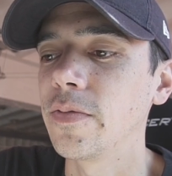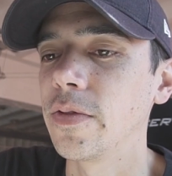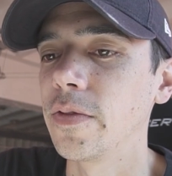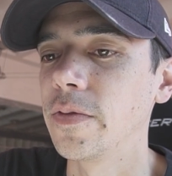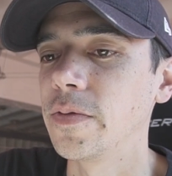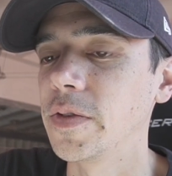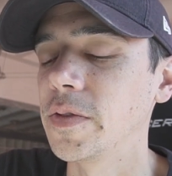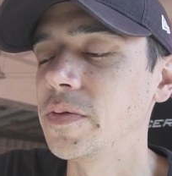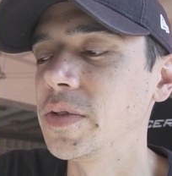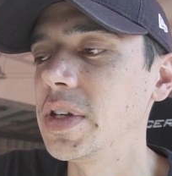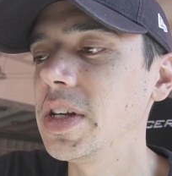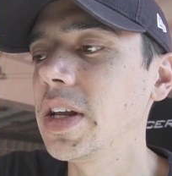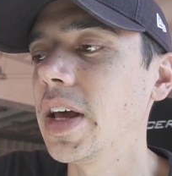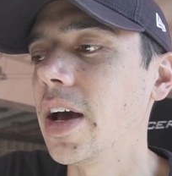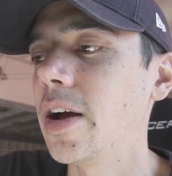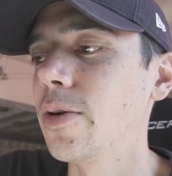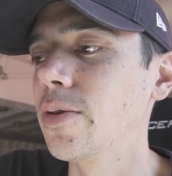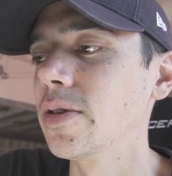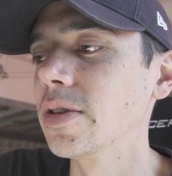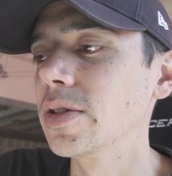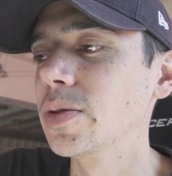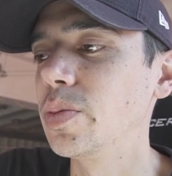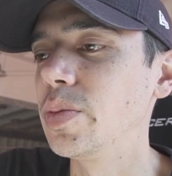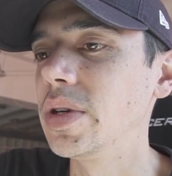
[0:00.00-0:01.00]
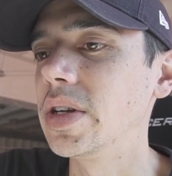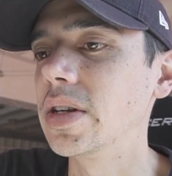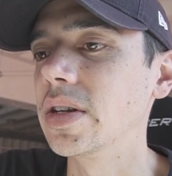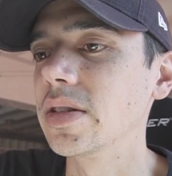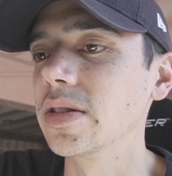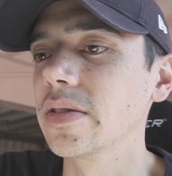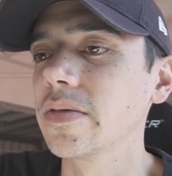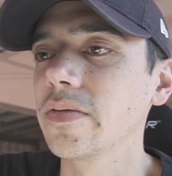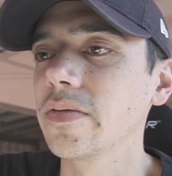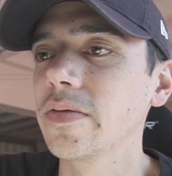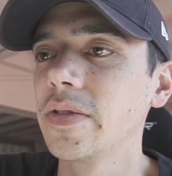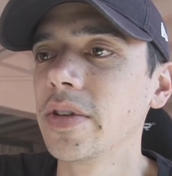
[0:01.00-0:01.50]
for 15 hours
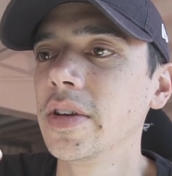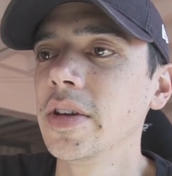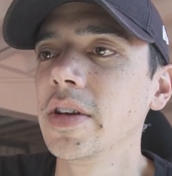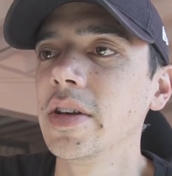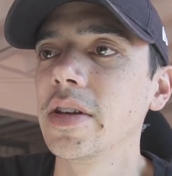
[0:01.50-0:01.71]
because of